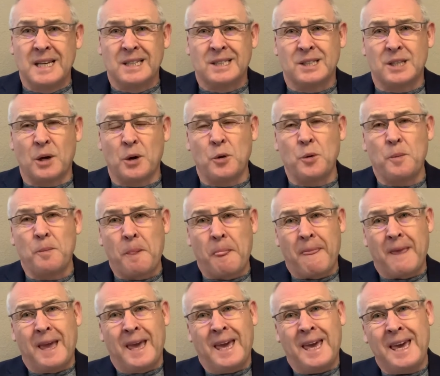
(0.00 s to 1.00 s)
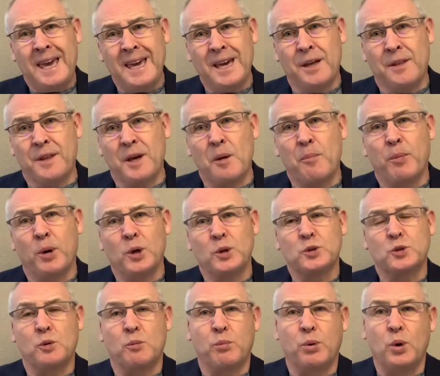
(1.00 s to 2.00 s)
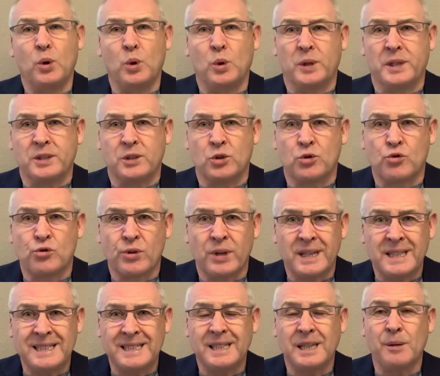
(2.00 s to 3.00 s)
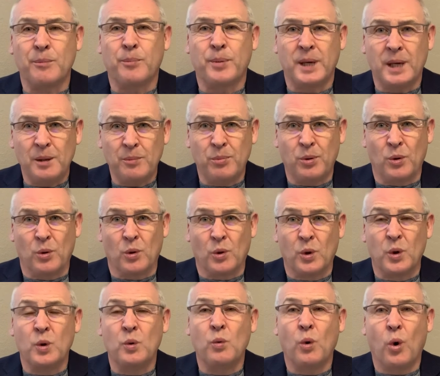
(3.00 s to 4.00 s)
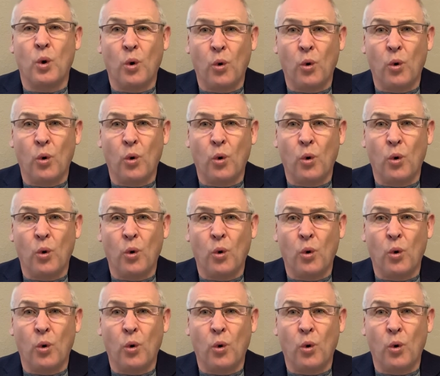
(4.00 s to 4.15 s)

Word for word: So here the Apostle Paul is addressing people who